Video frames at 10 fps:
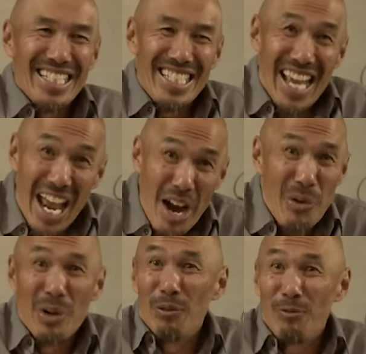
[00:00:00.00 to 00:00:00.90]

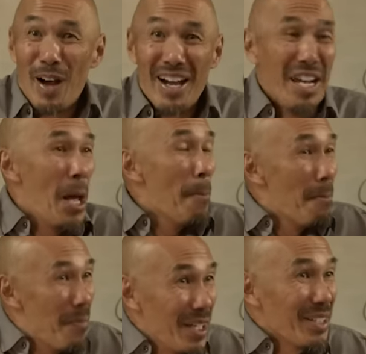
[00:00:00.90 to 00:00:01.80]
Terrified.
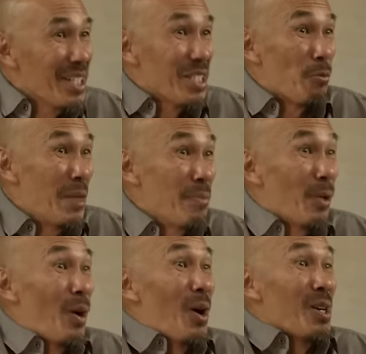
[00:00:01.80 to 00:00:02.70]
Millions of
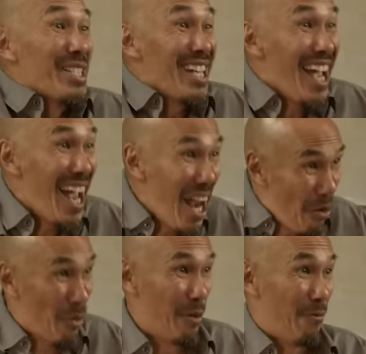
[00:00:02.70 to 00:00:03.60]
people are
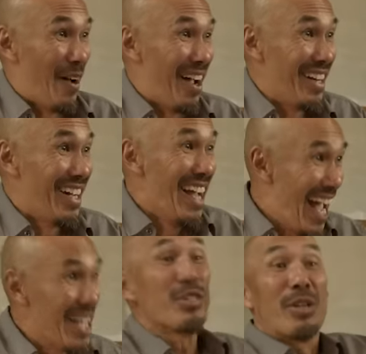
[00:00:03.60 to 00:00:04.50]
terrified
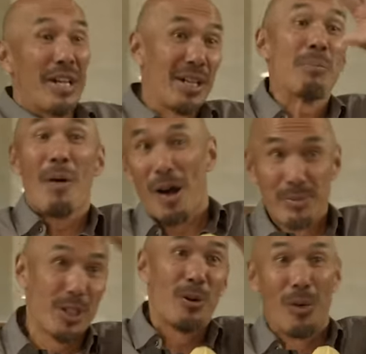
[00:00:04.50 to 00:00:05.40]
as they're hearing
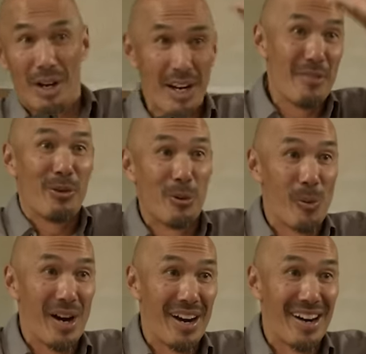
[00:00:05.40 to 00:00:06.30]
bombs go on
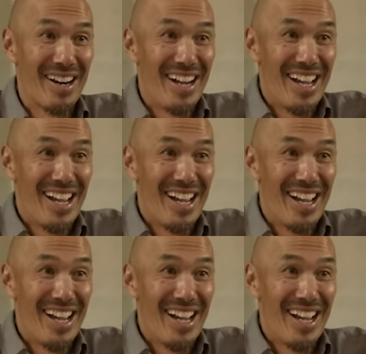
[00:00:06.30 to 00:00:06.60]
everywhere.